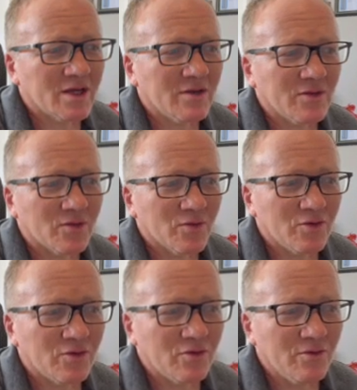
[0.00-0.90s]
you
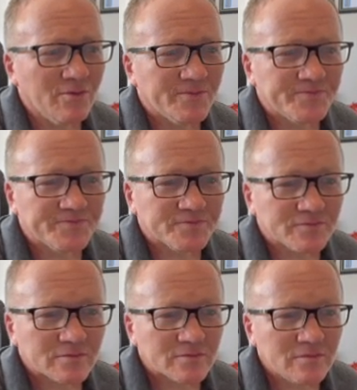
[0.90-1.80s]
through
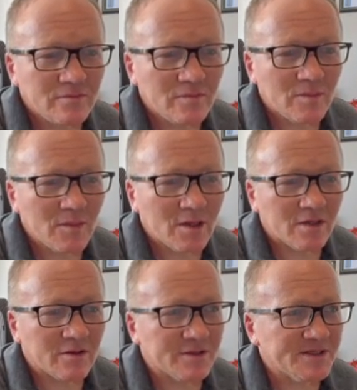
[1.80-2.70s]

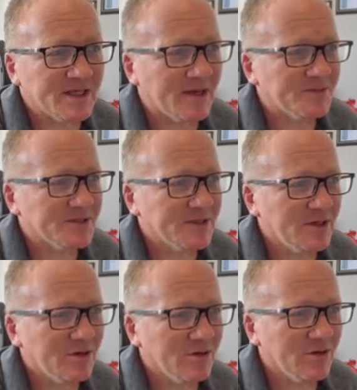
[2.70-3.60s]
the steps
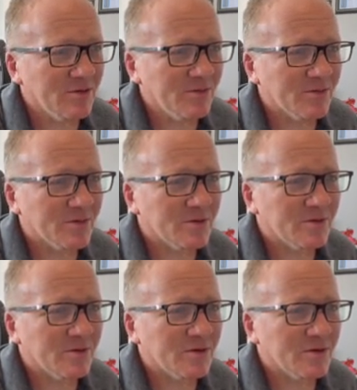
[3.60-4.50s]
here.
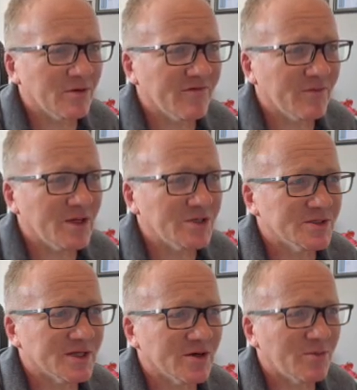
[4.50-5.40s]
Your information's
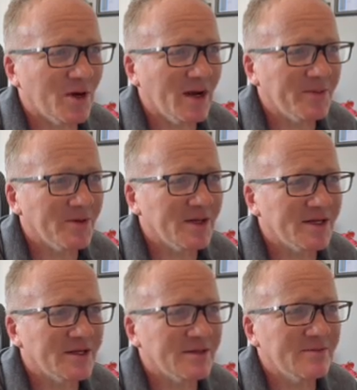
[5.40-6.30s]

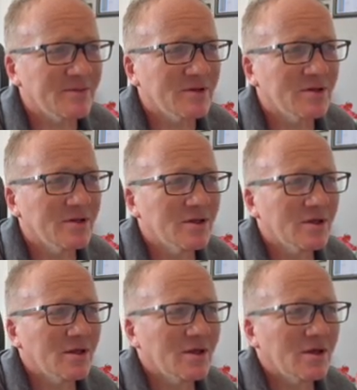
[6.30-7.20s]
auto-populated.
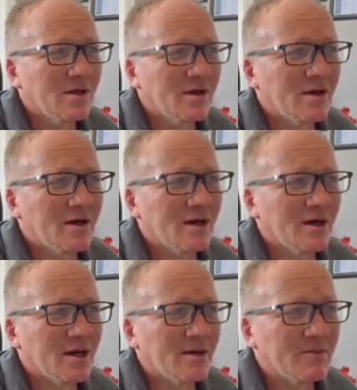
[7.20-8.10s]

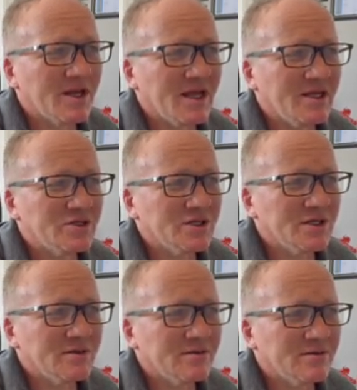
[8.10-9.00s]
I'm an
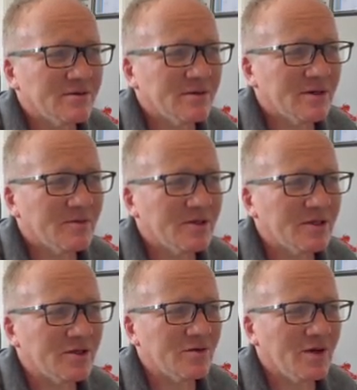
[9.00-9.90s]
agent. I'm in
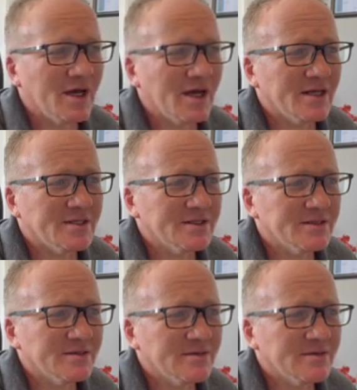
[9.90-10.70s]
the US.